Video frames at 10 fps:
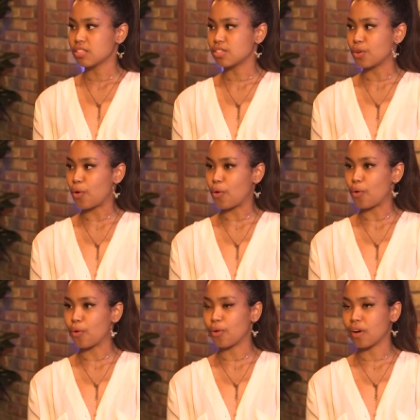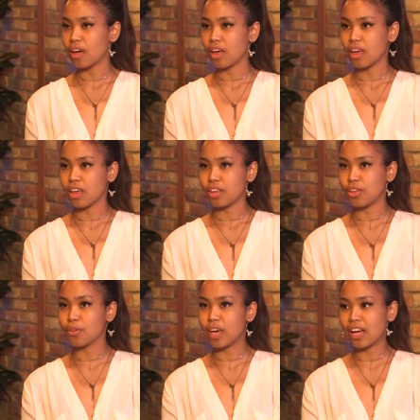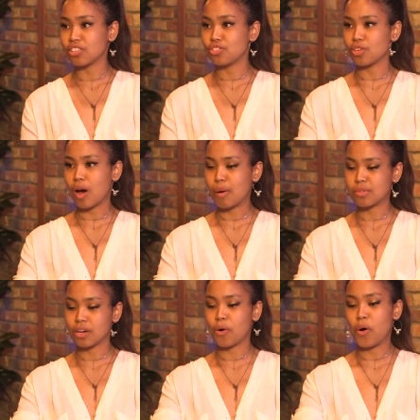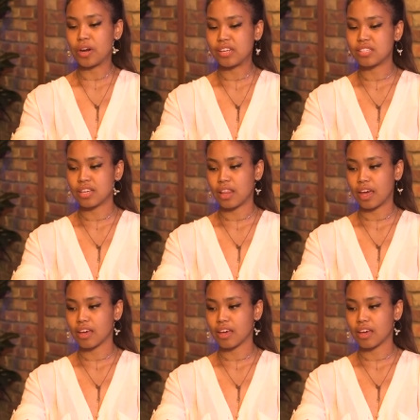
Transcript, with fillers: So you get jobs according to